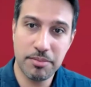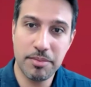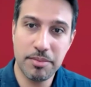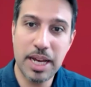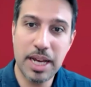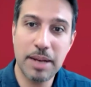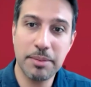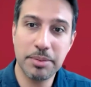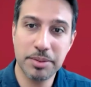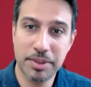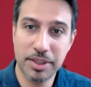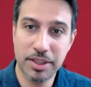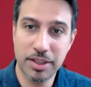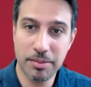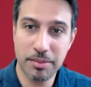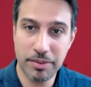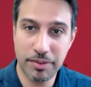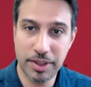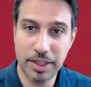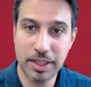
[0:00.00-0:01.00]
maps
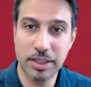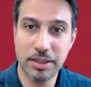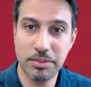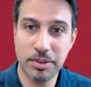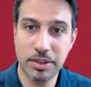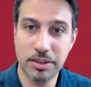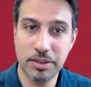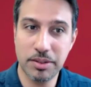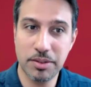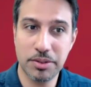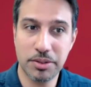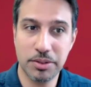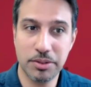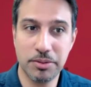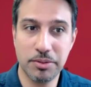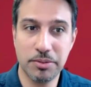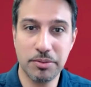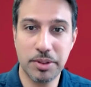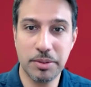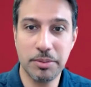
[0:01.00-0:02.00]
become available
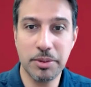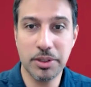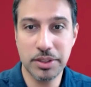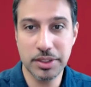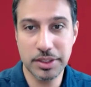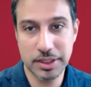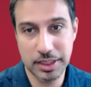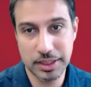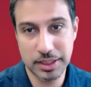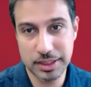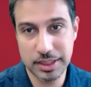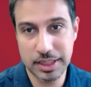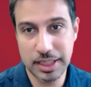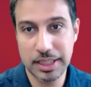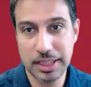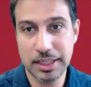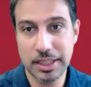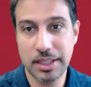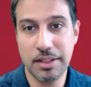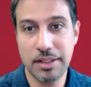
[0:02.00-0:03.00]
through remotely sensed
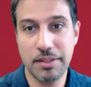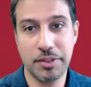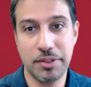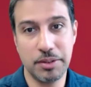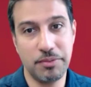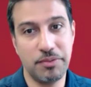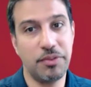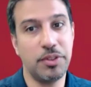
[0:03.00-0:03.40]
data from